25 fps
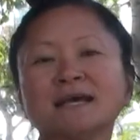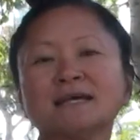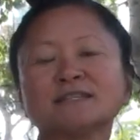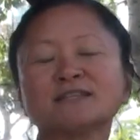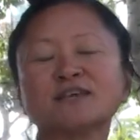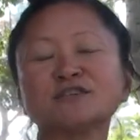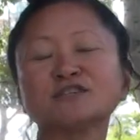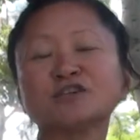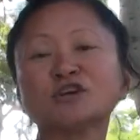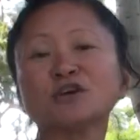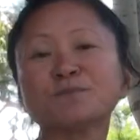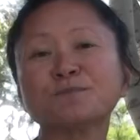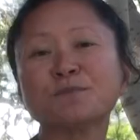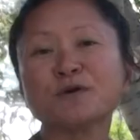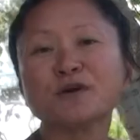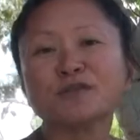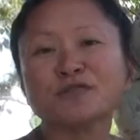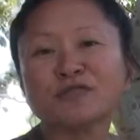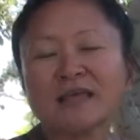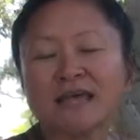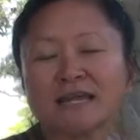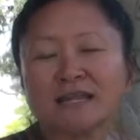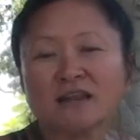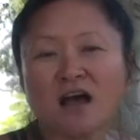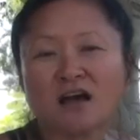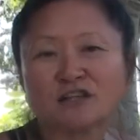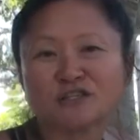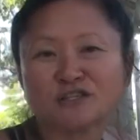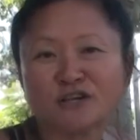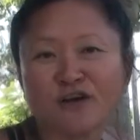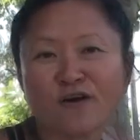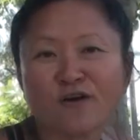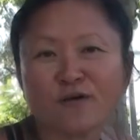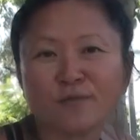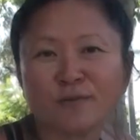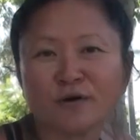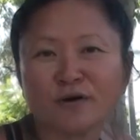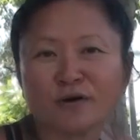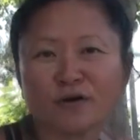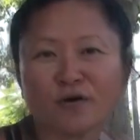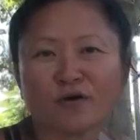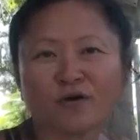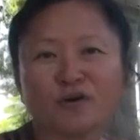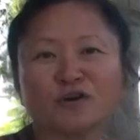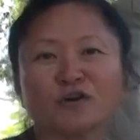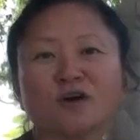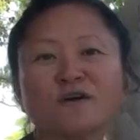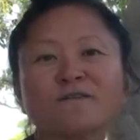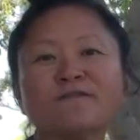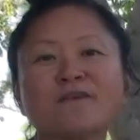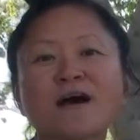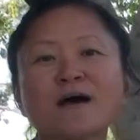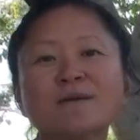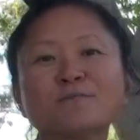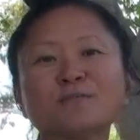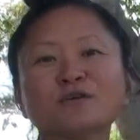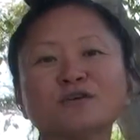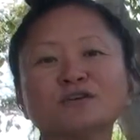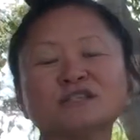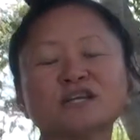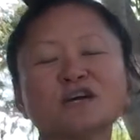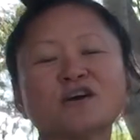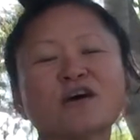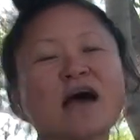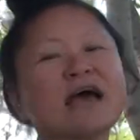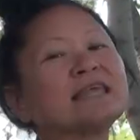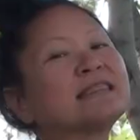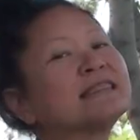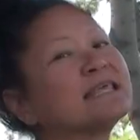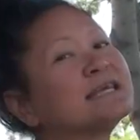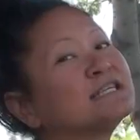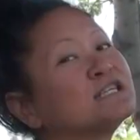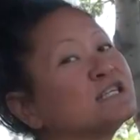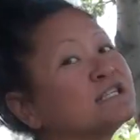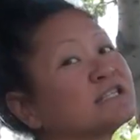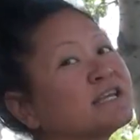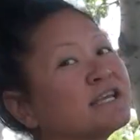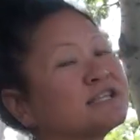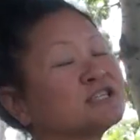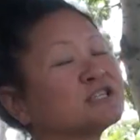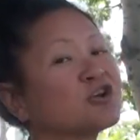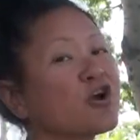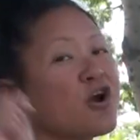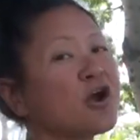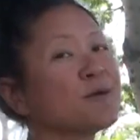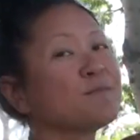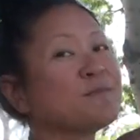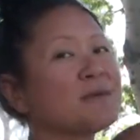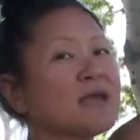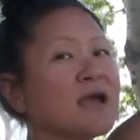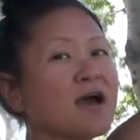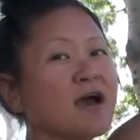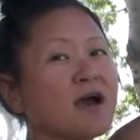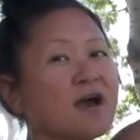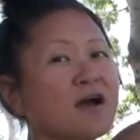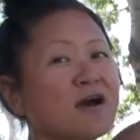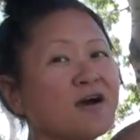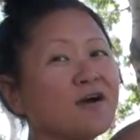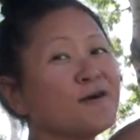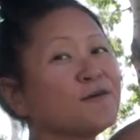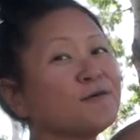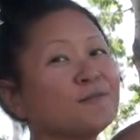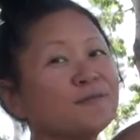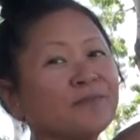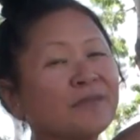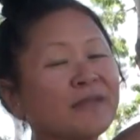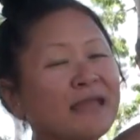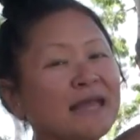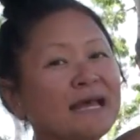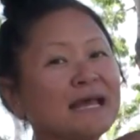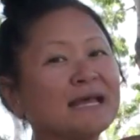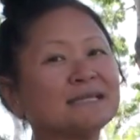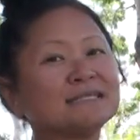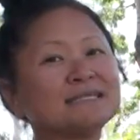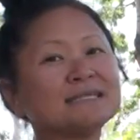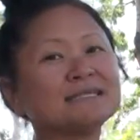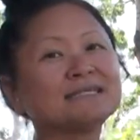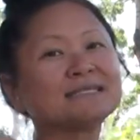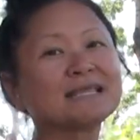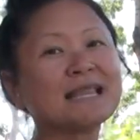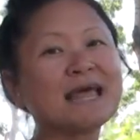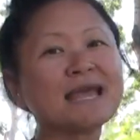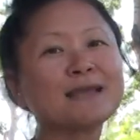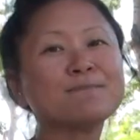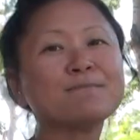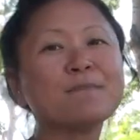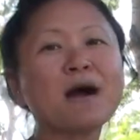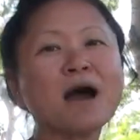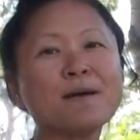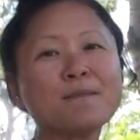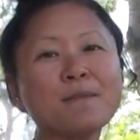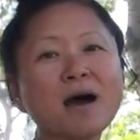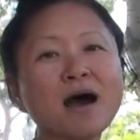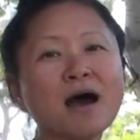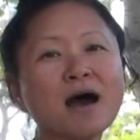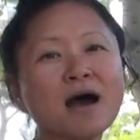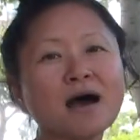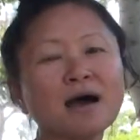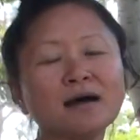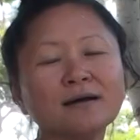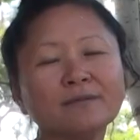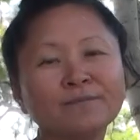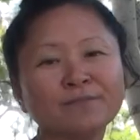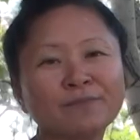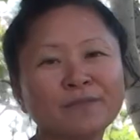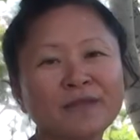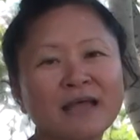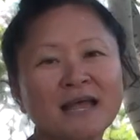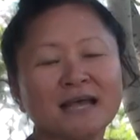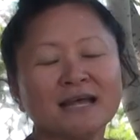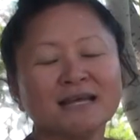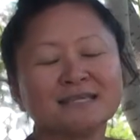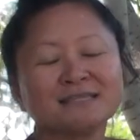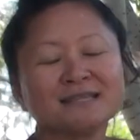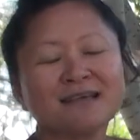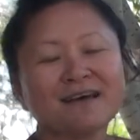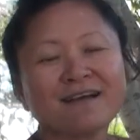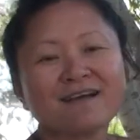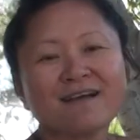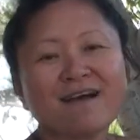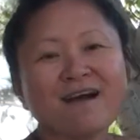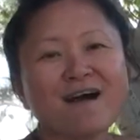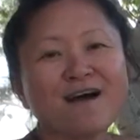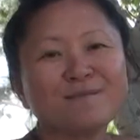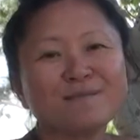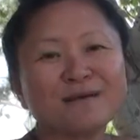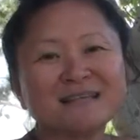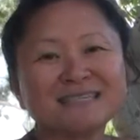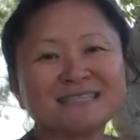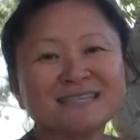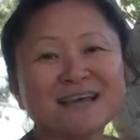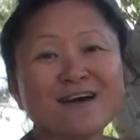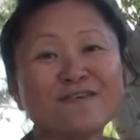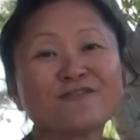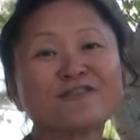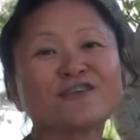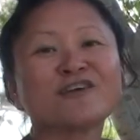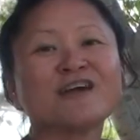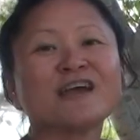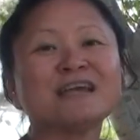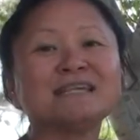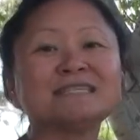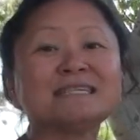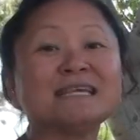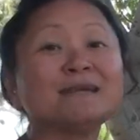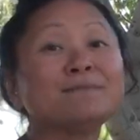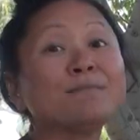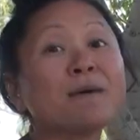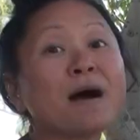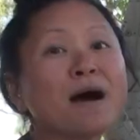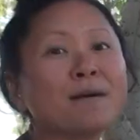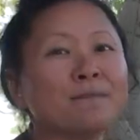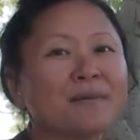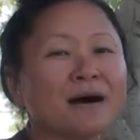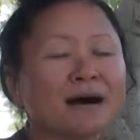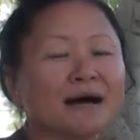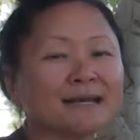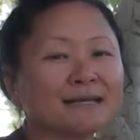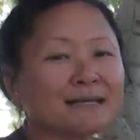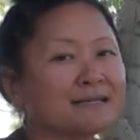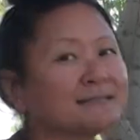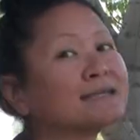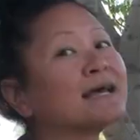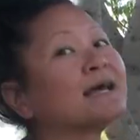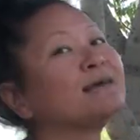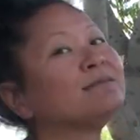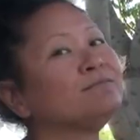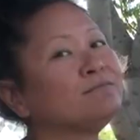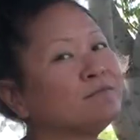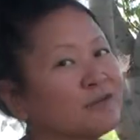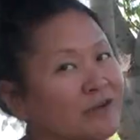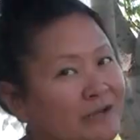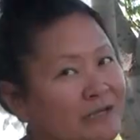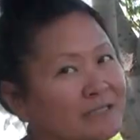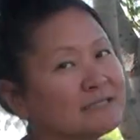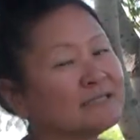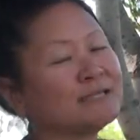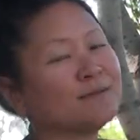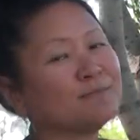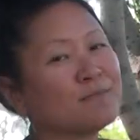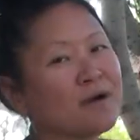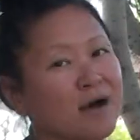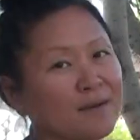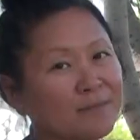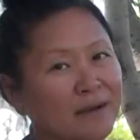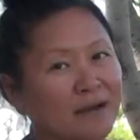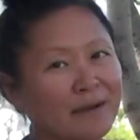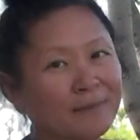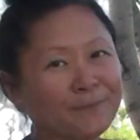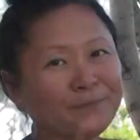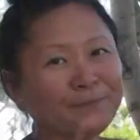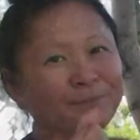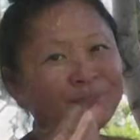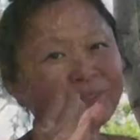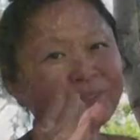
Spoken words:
So it's her birthday in October or November. So I think she says Scorpio, just like Mama. So I call myself Crazy Mama, because I am Crazy Mama.